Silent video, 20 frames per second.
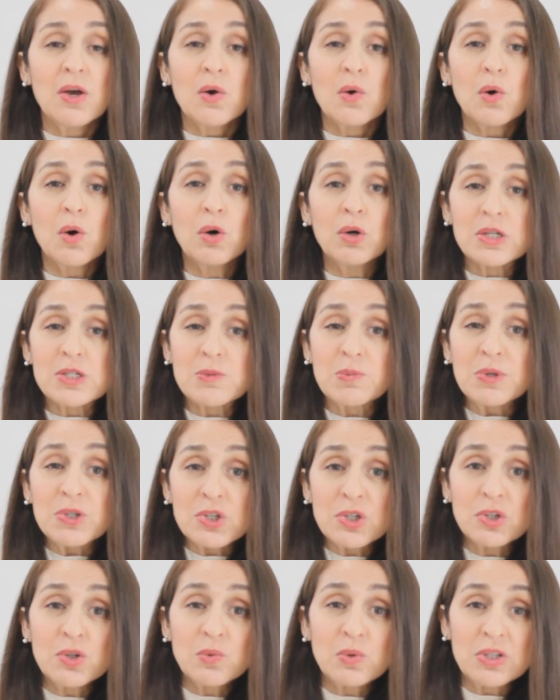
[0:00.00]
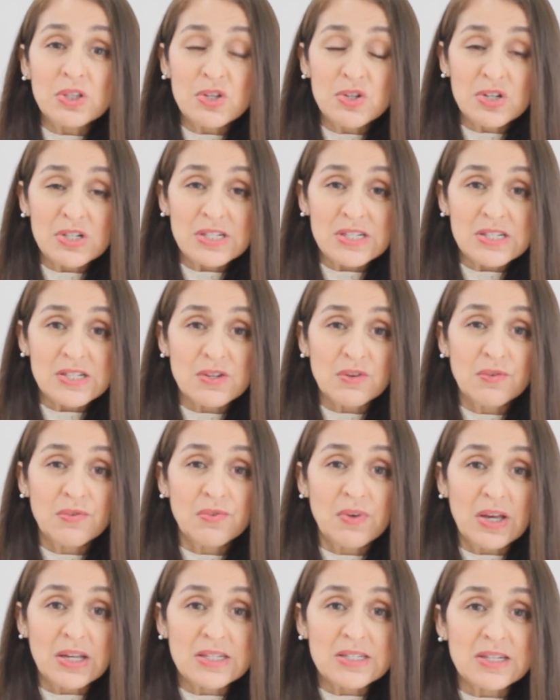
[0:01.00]
or especially when you're
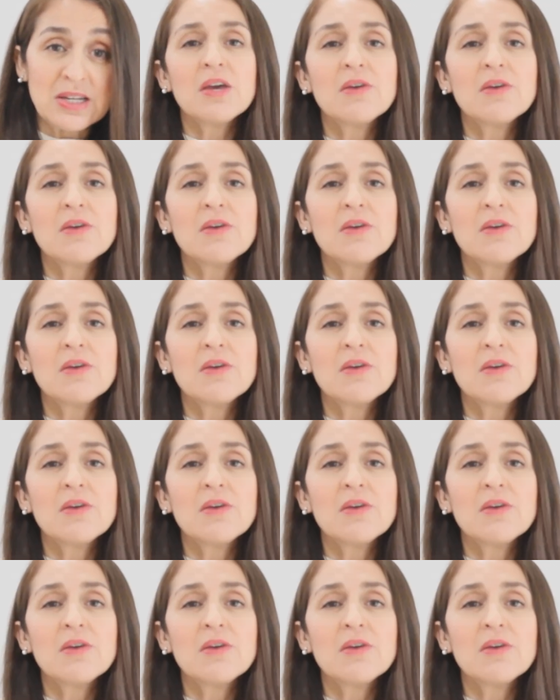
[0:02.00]
disinfecting.